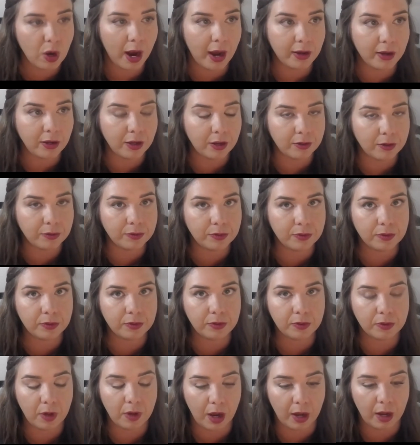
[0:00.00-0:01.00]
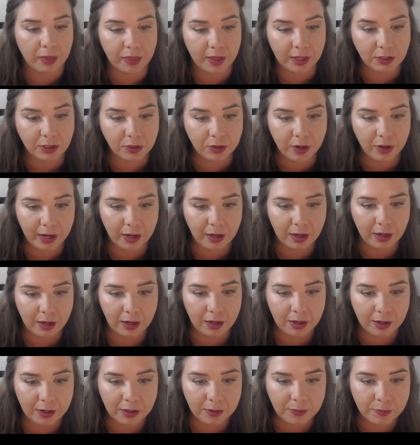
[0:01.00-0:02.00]
I know, this right
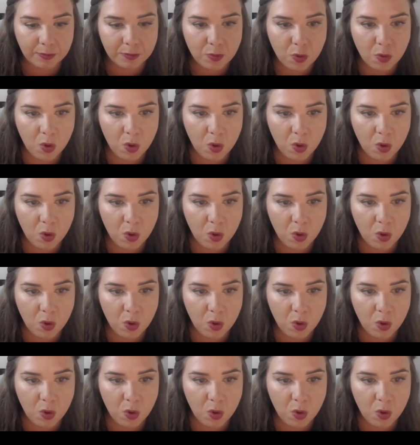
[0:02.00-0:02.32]
here